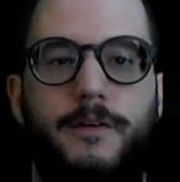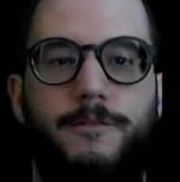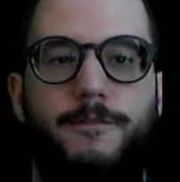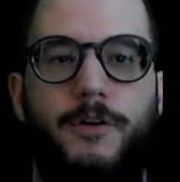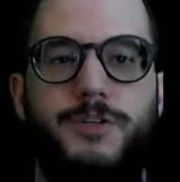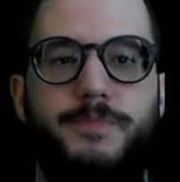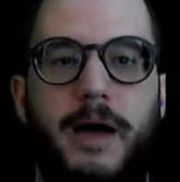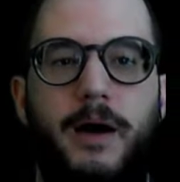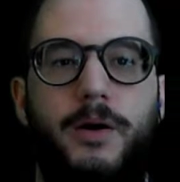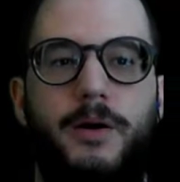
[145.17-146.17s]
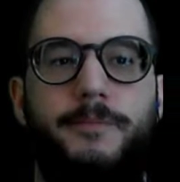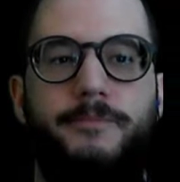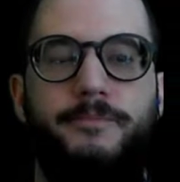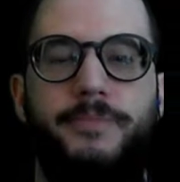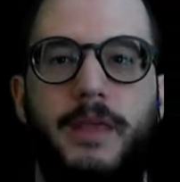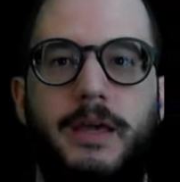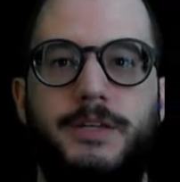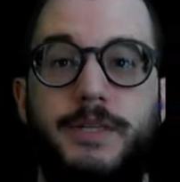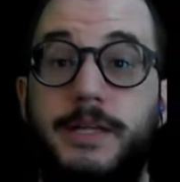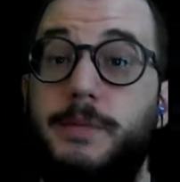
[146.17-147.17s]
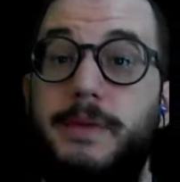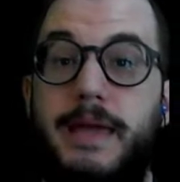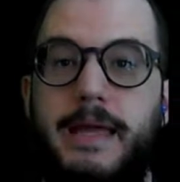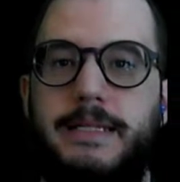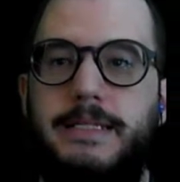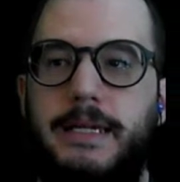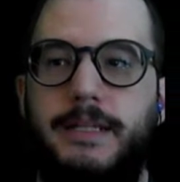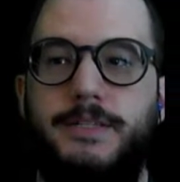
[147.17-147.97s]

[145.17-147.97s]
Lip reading: first power. So that's going to be 18.